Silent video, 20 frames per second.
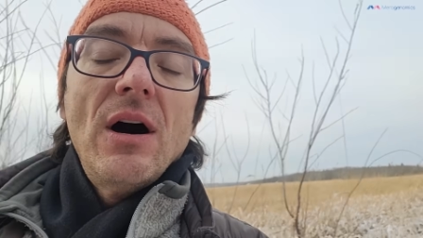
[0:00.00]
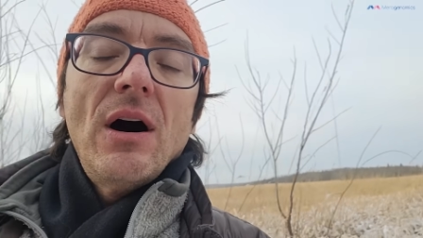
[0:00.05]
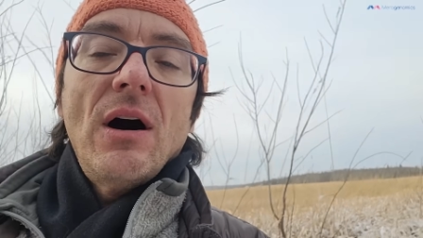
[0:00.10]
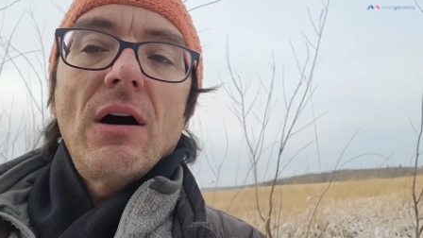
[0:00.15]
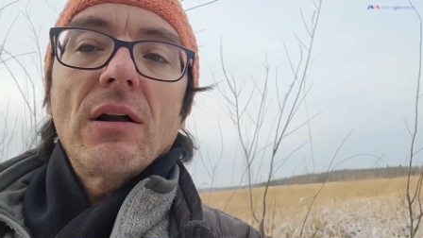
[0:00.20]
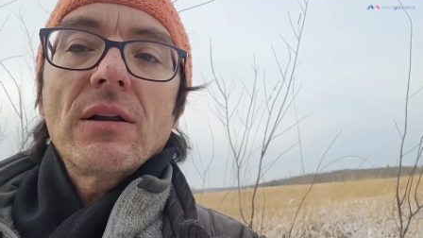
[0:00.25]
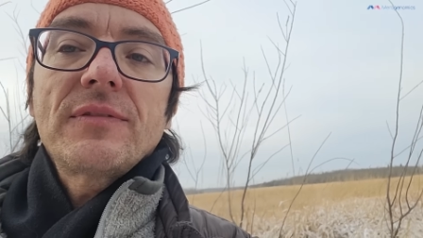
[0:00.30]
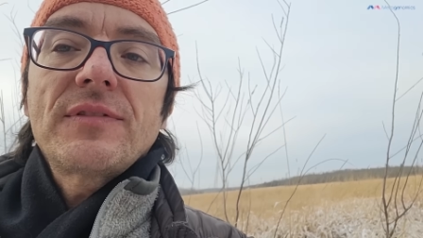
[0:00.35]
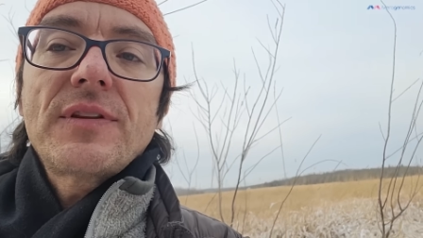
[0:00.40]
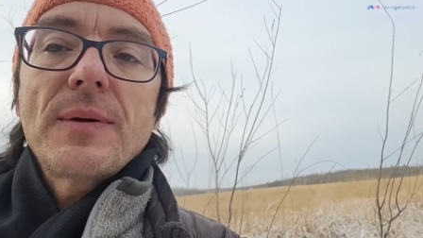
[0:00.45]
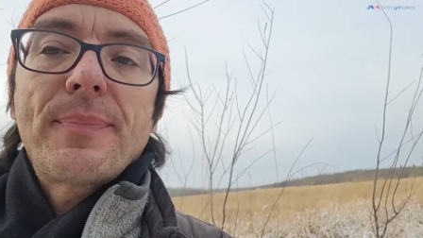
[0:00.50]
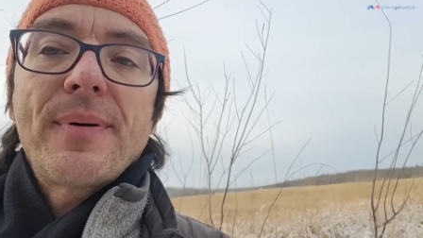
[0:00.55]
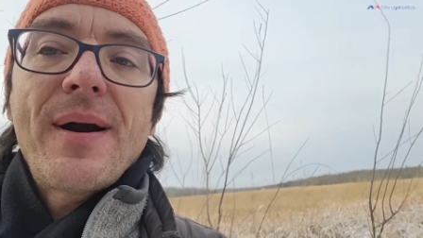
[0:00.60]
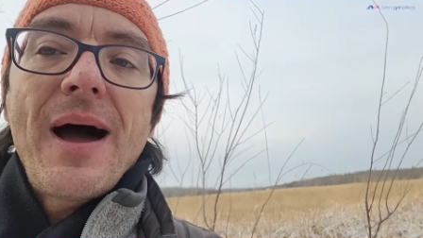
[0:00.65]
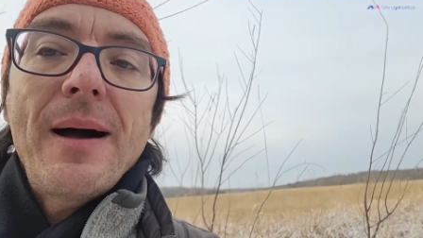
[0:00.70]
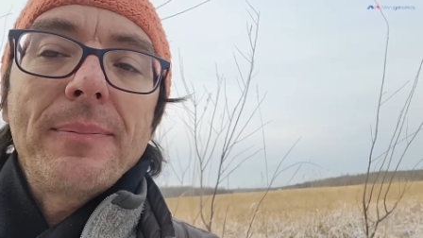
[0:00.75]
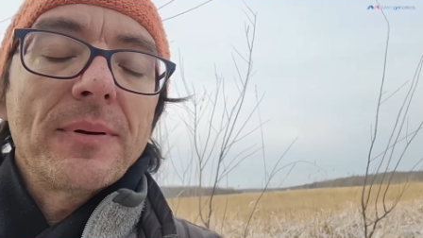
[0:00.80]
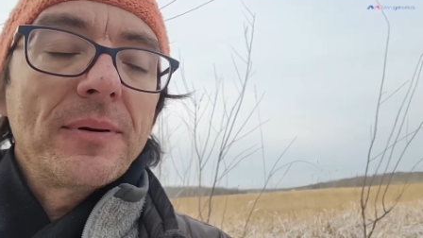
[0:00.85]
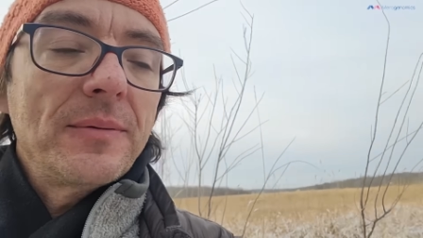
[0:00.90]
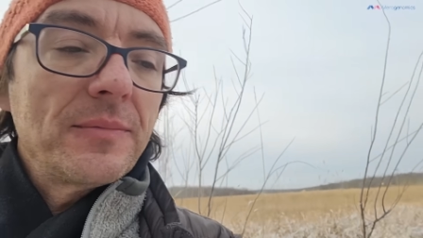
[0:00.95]
All of the
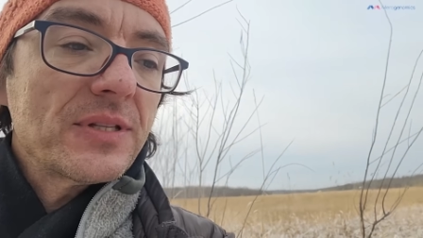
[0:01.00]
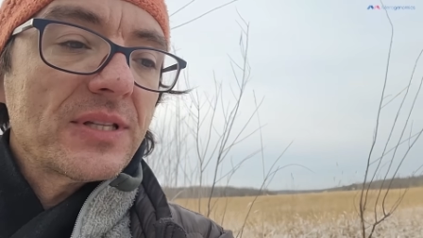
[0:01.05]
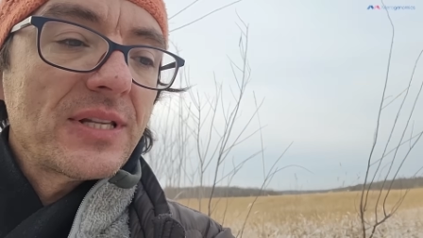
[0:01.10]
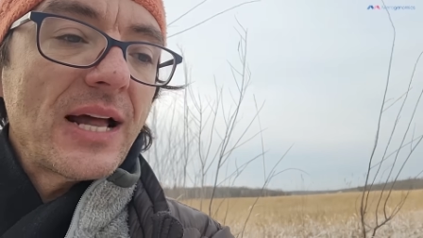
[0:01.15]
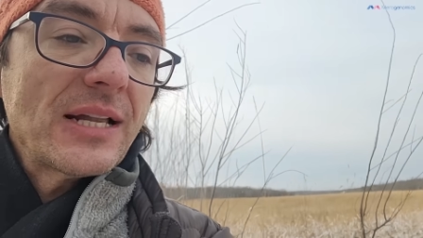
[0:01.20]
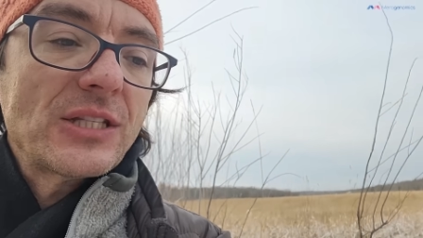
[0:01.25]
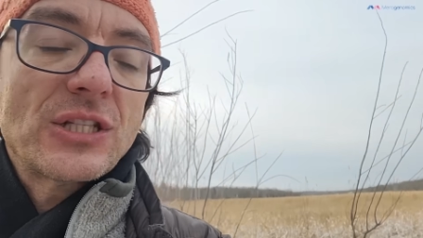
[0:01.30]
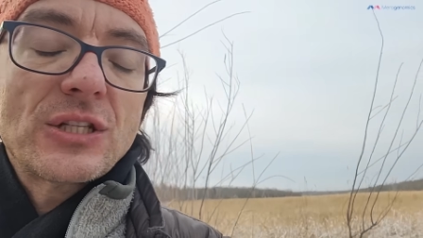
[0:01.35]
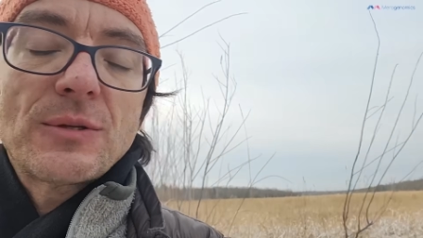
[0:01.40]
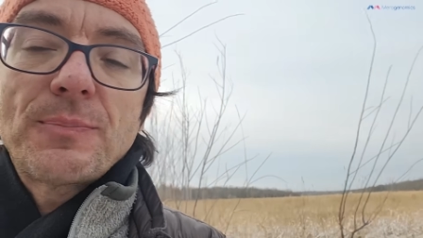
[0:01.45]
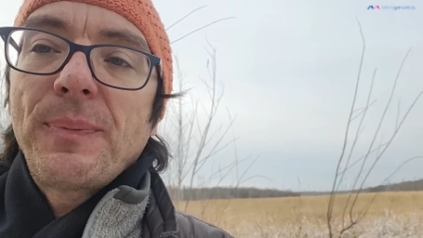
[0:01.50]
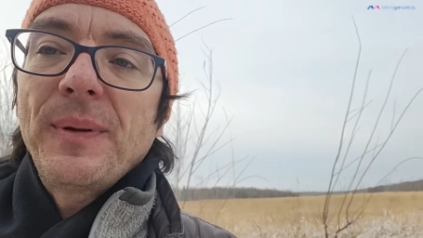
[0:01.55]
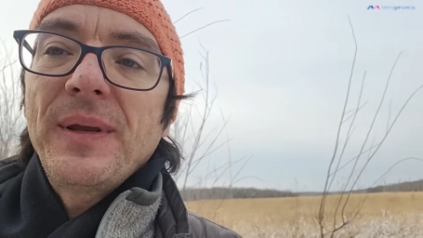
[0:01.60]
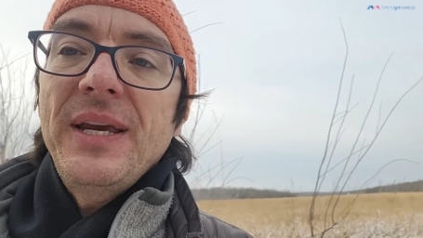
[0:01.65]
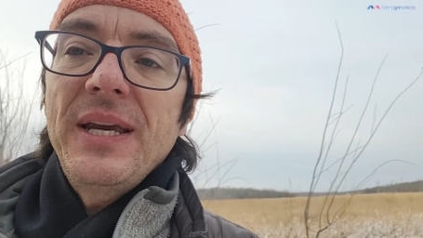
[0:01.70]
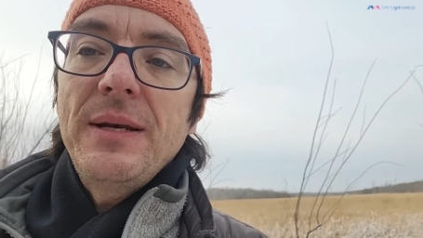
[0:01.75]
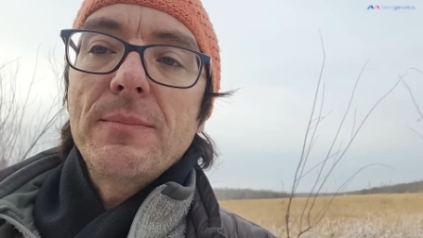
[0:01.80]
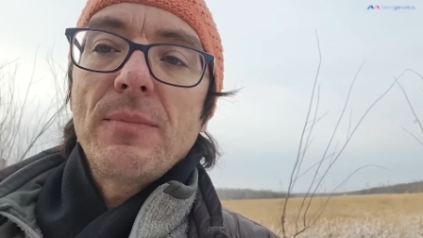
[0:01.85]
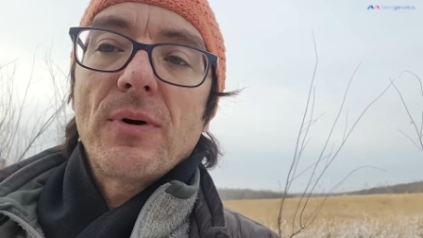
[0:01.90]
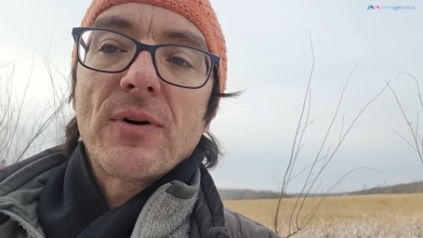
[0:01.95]
problems, that
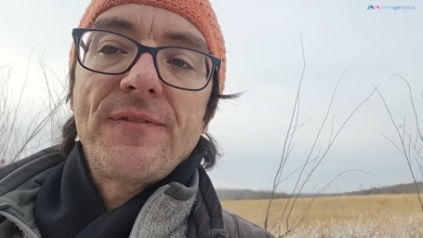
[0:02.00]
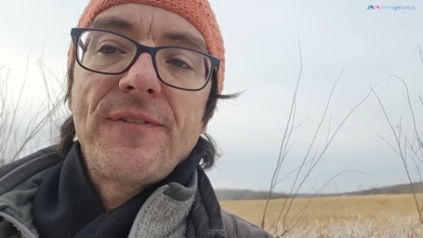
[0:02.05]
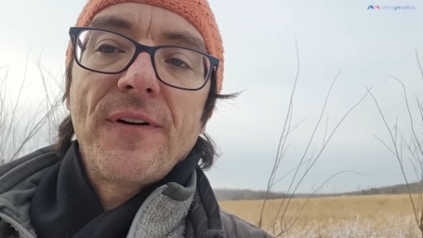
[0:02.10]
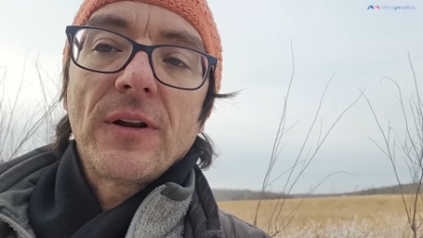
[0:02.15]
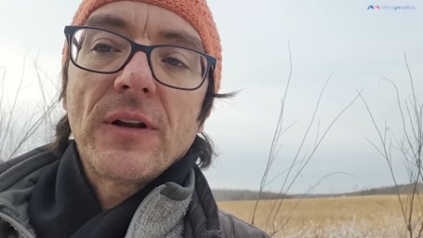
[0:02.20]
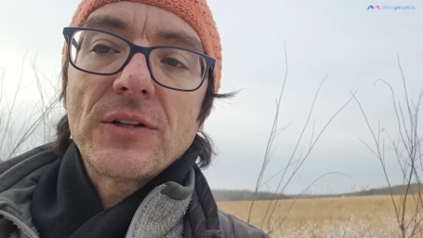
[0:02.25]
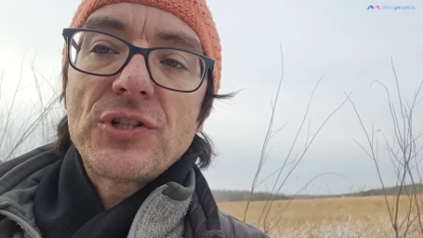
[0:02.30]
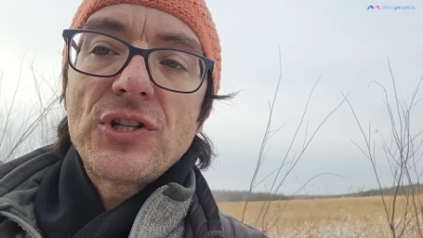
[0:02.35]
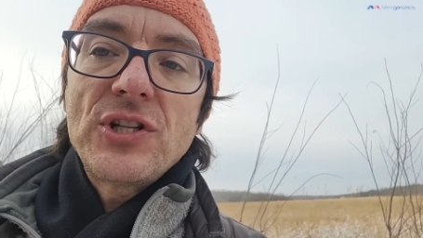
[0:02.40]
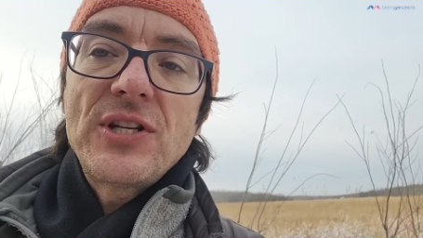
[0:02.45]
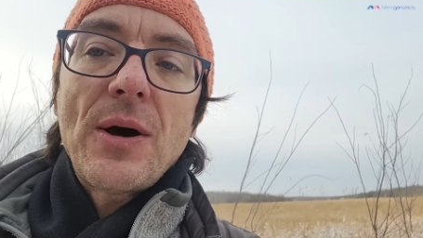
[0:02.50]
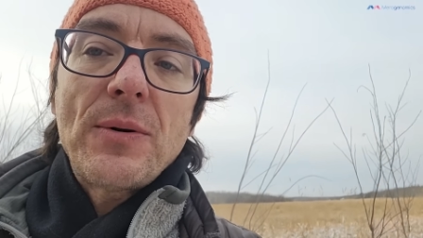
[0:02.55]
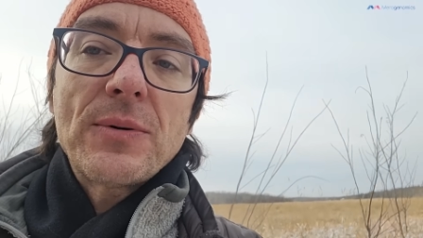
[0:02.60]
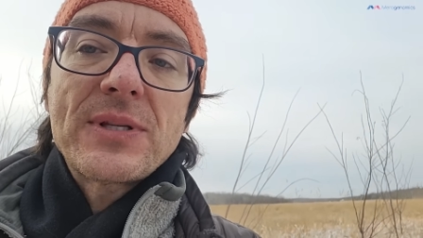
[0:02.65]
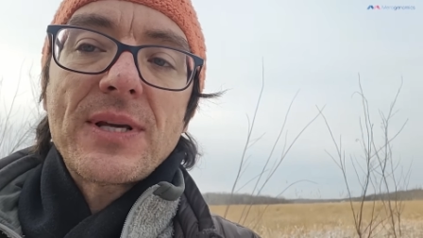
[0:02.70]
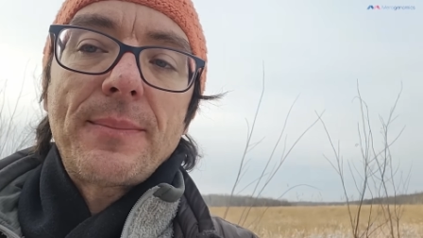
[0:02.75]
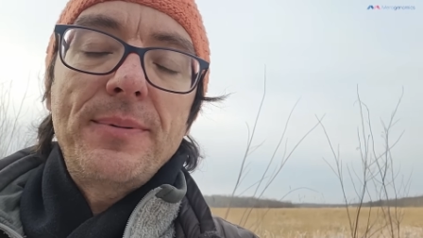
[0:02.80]
spleen morphology that was